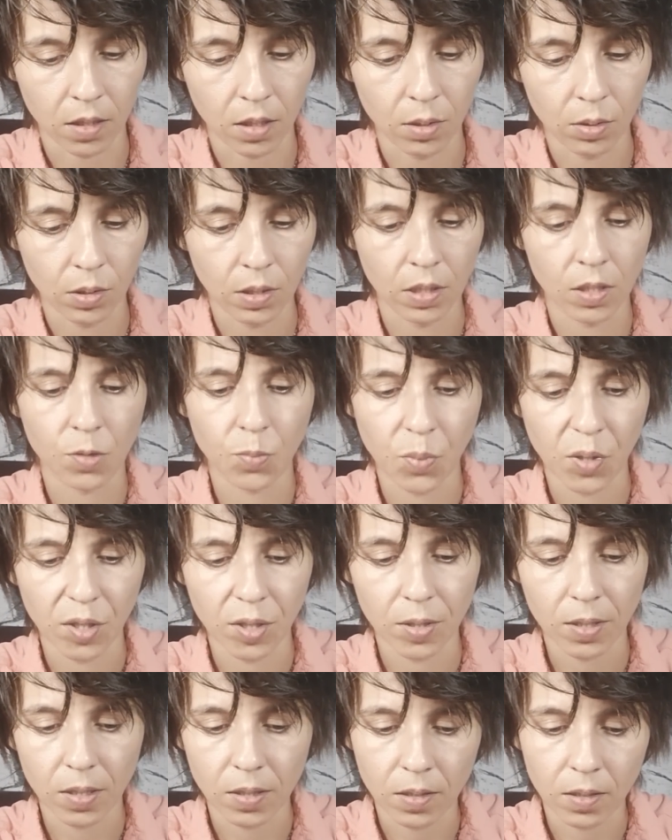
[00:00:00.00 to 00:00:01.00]
to this
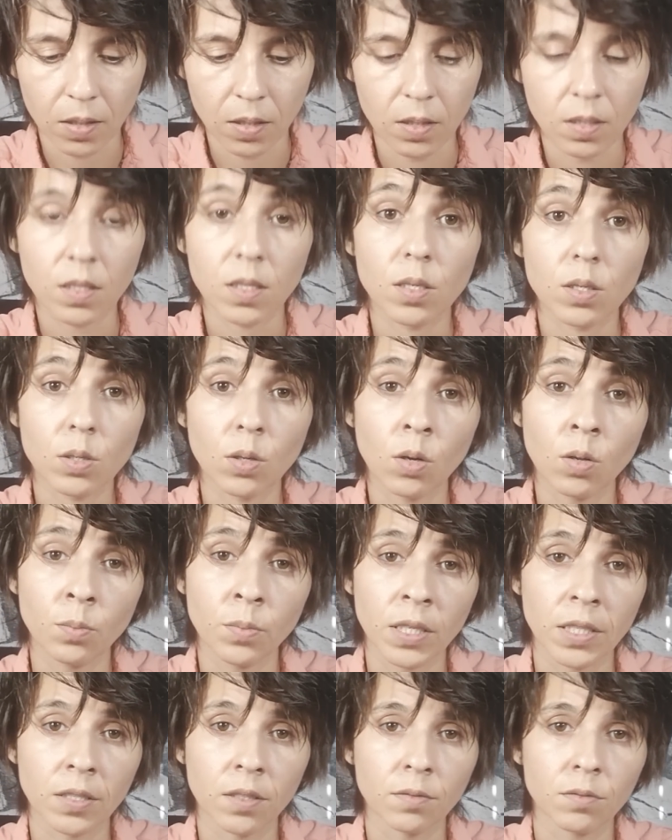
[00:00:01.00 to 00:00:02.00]
person, to this
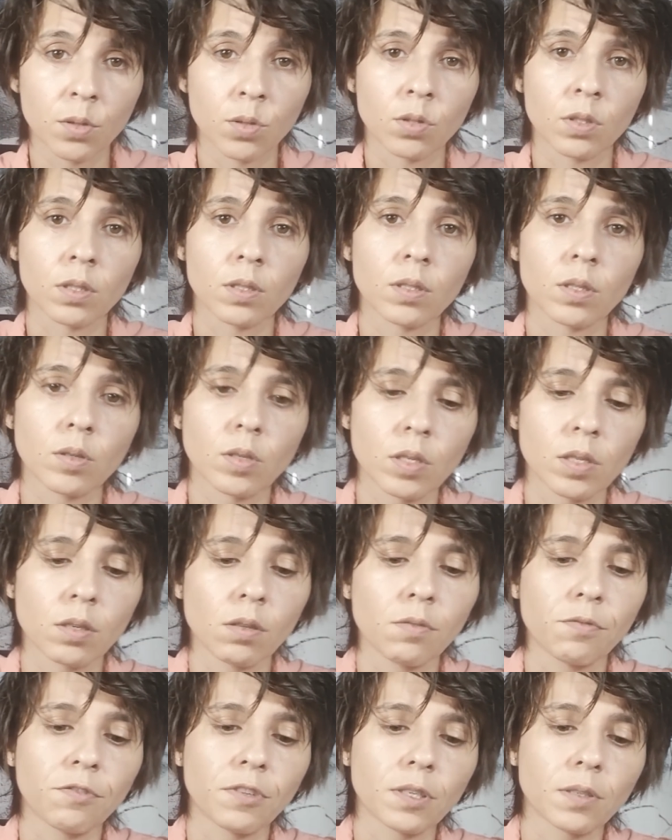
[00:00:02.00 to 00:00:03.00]
soulmate of yours. You
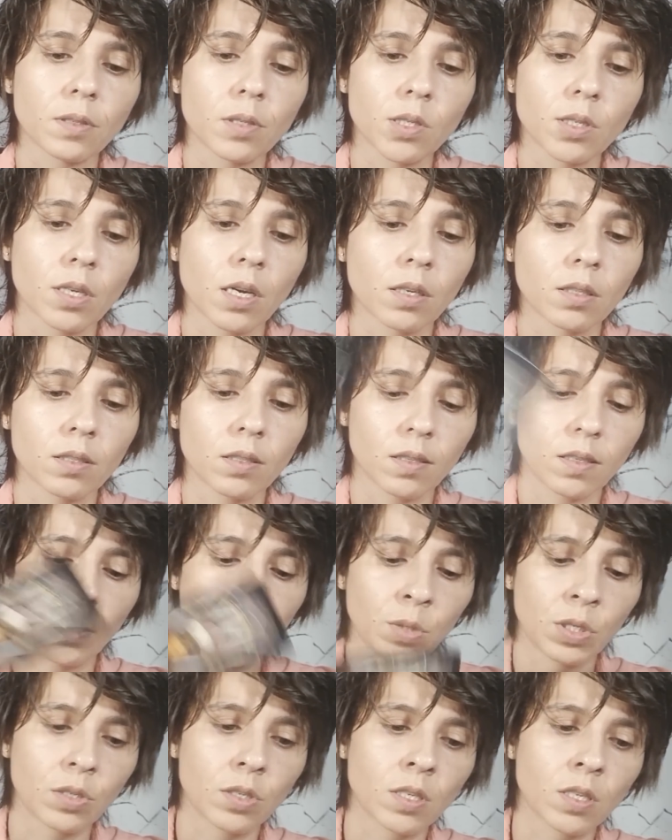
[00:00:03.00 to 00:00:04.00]
still feel stuck to
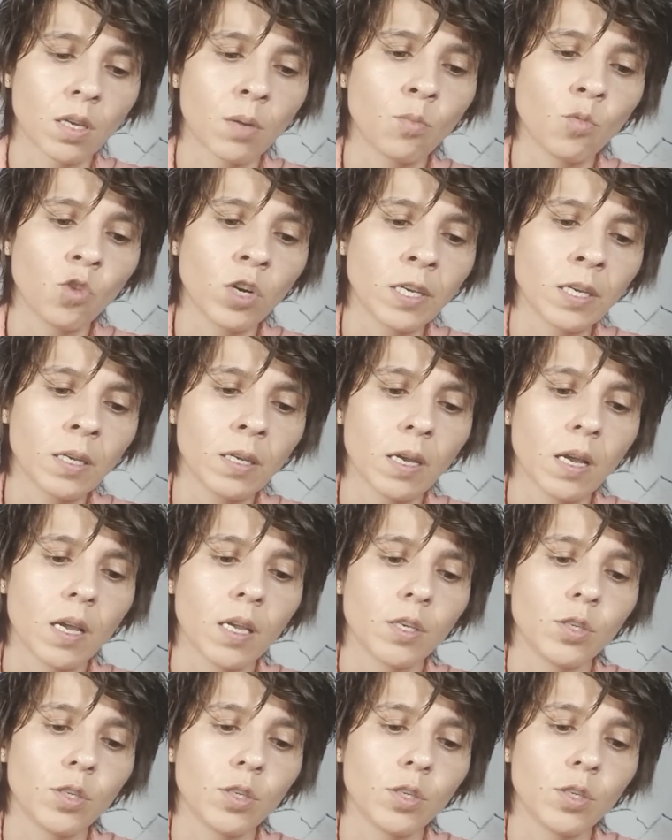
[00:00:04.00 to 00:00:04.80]
them in some way.